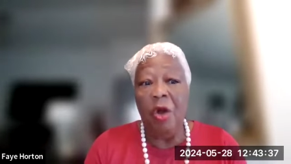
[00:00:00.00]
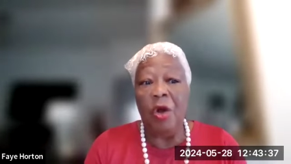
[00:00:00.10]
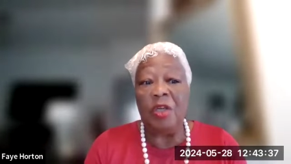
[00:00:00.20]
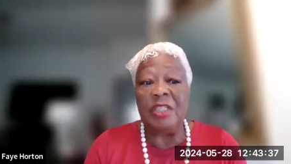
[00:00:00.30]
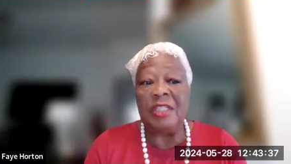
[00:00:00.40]

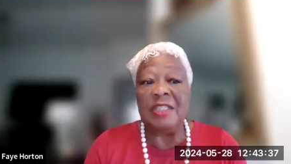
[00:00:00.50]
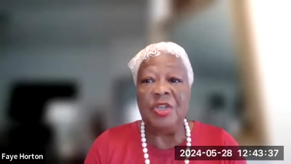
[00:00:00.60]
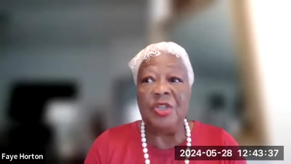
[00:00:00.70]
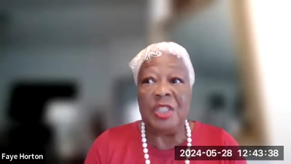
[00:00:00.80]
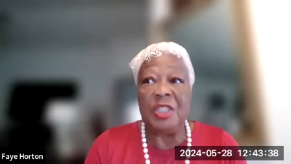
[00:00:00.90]
Or does
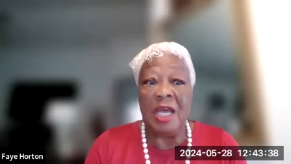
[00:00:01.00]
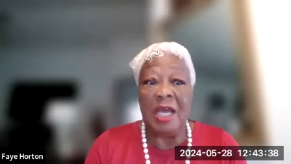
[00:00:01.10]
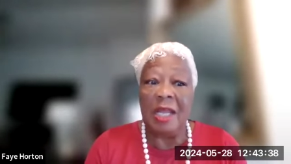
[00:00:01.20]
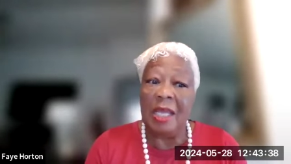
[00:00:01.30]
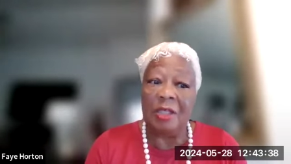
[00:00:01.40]
their
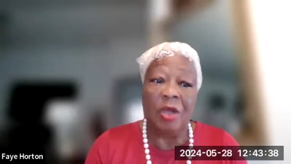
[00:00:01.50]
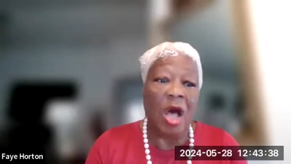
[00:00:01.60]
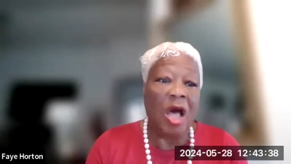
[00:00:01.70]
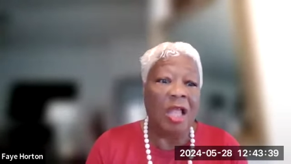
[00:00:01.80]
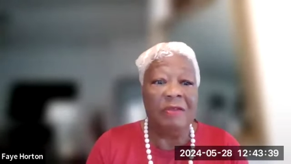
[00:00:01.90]
son handle
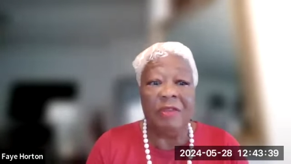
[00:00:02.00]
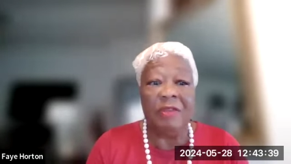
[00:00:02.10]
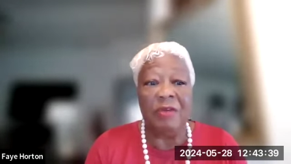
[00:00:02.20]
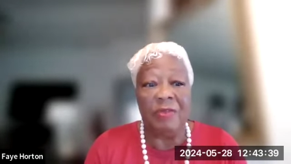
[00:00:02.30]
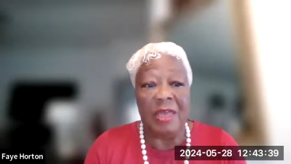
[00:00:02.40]
all of
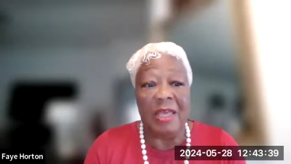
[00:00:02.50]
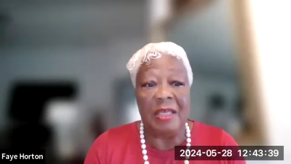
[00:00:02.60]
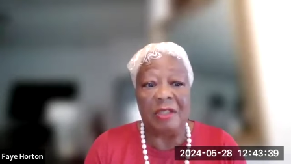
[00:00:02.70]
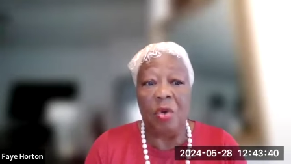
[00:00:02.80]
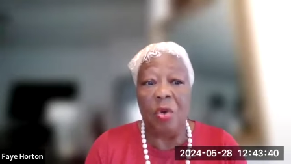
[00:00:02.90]
their
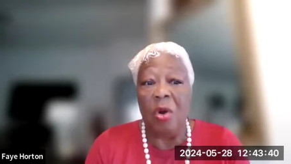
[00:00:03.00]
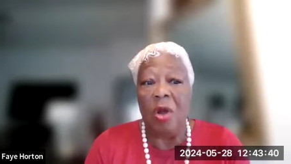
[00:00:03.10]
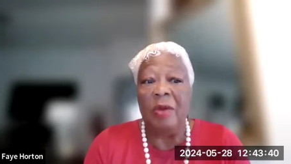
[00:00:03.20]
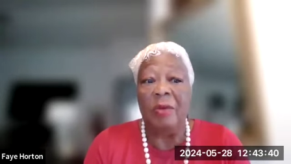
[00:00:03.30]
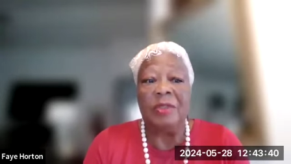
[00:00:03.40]
things?
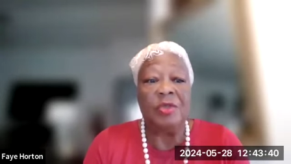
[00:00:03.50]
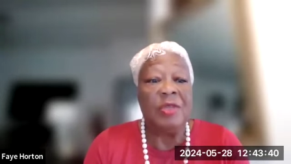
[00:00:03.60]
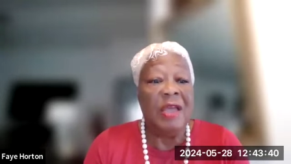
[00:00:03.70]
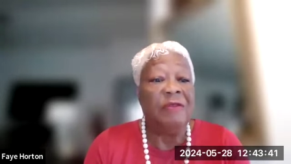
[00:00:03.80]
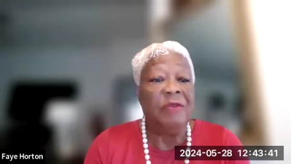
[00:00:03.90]
Or do
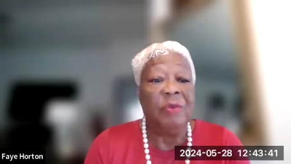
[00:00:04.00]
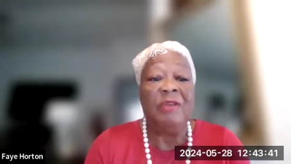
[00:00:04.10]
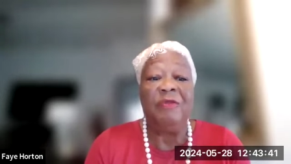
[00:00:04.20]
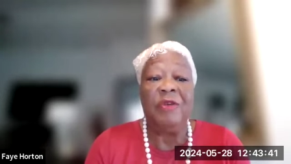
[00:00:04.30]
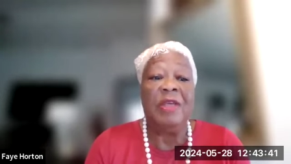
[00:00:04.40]
they have to
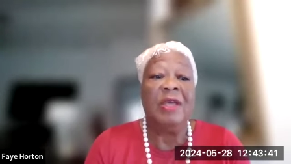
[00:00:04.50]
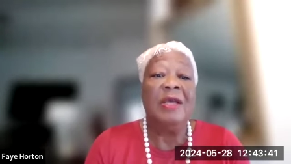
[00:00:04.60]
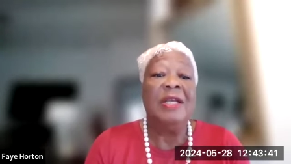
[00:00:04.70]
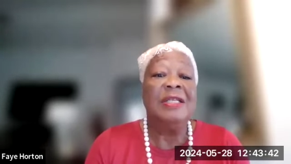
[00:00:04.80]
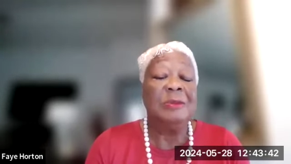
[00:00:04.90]
wait for the
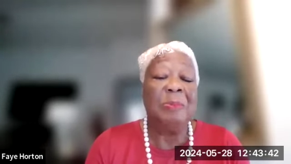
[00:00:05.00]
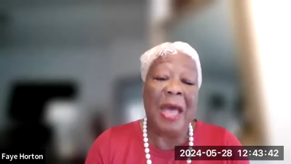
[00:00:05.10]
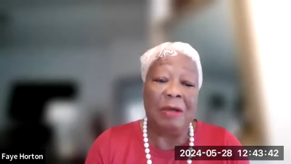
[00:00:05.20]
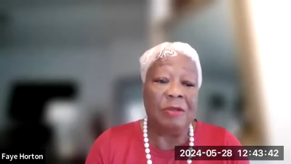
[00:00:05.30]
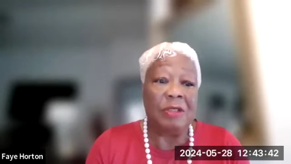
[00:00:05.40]

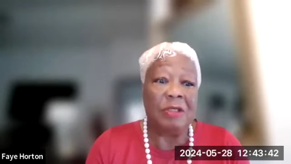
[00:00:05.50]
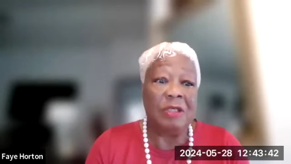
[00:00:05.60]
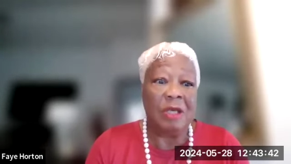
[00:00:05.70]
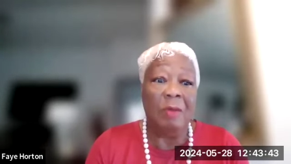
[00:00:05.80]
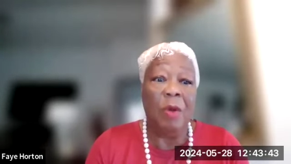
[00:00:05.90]
spouse
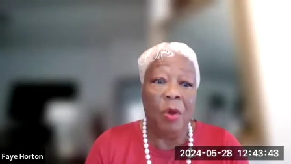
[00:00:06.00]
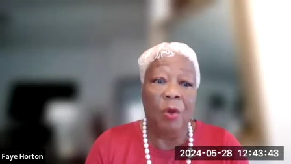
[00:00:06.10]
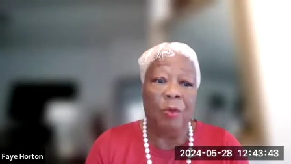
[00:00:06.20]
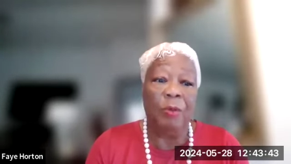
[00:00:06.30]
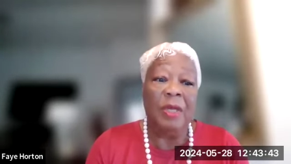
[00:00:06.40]
to come
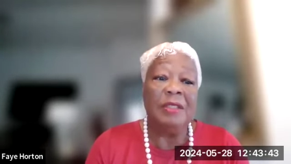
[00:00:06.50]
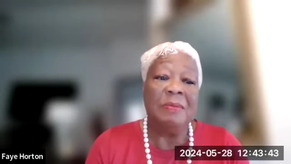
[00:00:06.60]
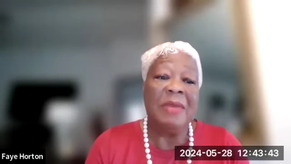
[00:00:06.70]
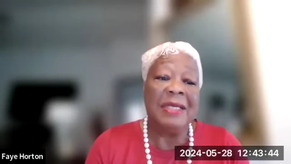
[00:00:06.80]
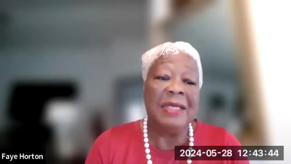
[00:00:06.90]
home
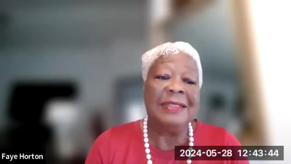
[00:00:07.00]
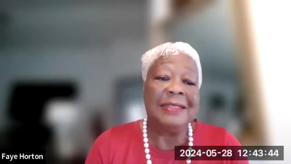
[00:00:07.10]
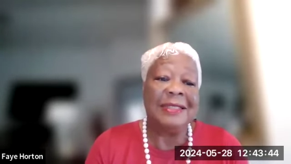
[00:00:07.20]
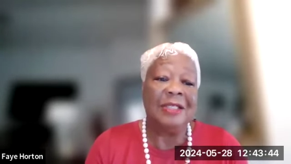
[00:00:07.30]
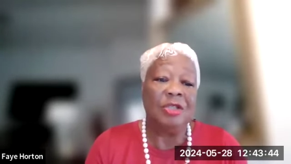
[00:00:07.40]
to make a
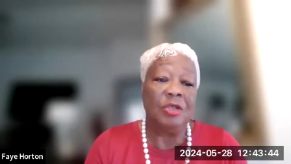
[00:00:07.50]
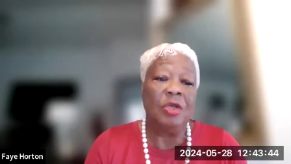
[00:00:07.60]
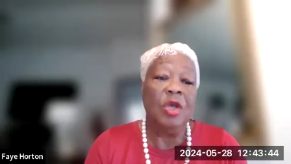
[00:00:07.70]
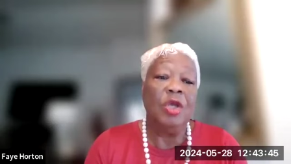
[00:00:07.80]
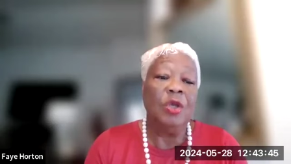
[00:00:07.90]
decision?
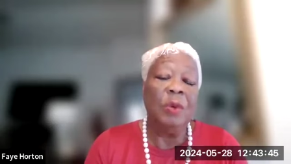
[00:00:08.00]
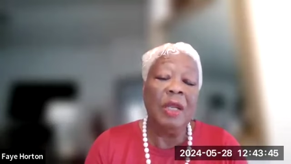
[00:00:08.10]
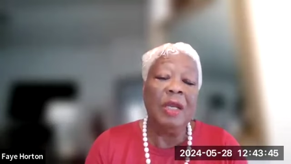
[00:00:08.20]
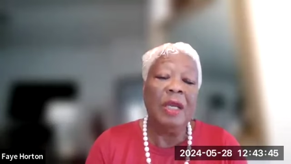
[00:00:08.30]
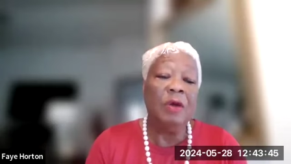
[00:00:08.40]
You
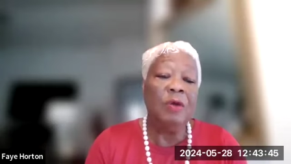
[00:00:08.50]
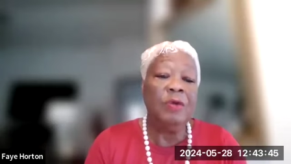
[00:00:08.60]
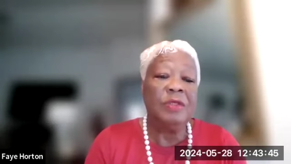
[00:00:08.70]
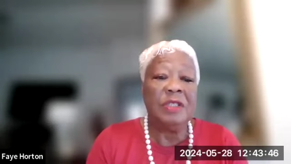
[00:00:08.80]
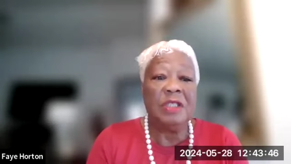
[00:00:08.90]
want to know
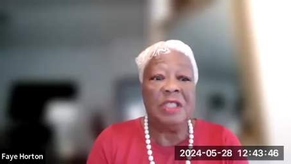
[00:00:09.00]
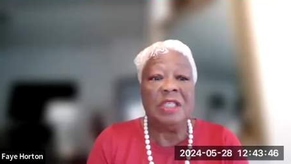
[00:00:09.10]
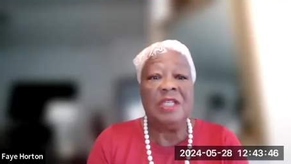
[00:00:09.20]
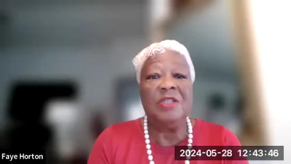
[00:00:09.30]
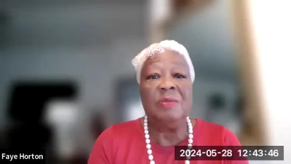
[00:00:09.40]
who's the
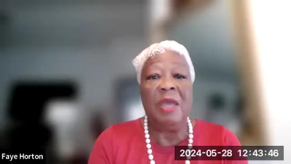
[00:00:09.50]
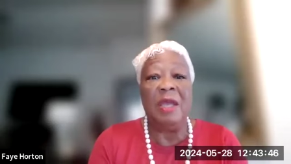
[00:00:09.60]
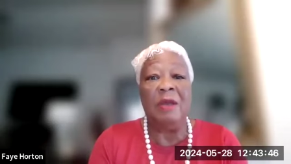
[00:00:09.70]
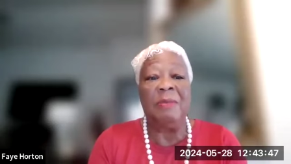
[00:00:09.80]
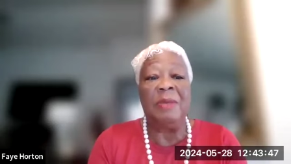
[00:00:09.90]
decision
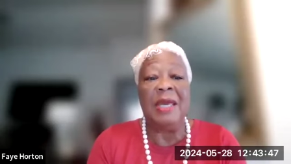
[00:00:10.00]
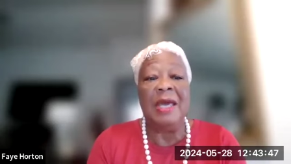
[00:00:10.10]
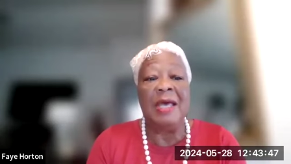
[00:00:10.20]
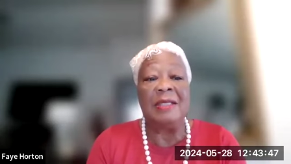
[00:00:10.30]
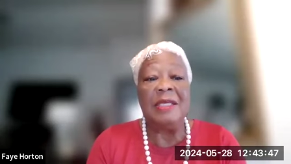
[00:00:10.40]
maker
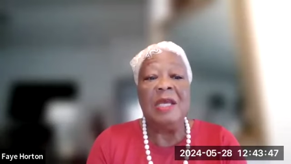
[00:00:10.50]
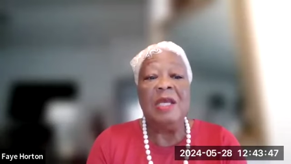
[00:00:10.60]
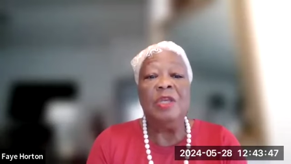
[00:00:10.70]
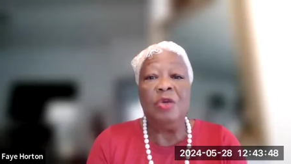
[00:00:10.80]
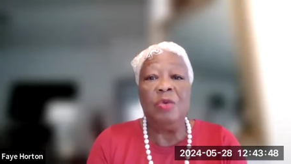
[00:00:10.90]
because
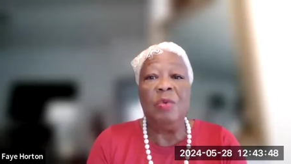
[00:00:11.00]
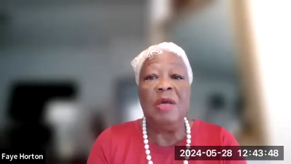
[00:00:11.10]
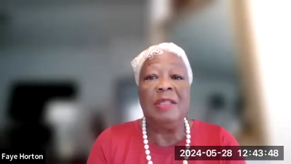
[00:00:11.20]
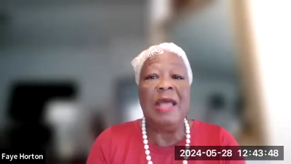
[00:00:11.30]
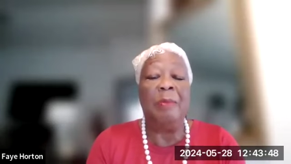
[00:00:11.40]
you
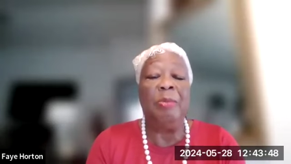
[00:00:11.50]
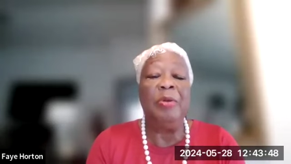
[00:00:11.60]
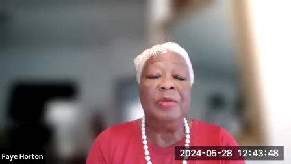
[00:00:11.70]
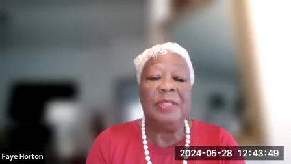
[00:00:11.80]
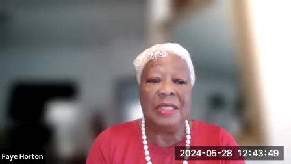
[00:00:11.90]
want that
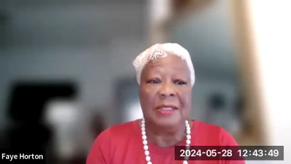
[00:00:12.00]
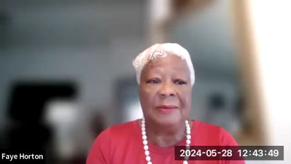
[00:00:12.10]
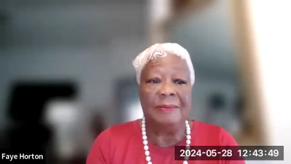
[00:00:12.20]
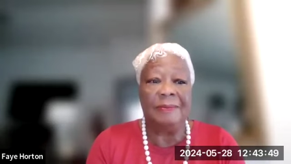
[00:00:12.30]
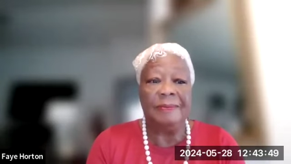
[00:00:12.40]

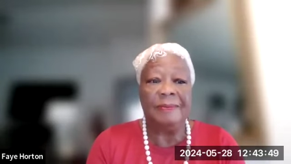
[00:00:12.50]
person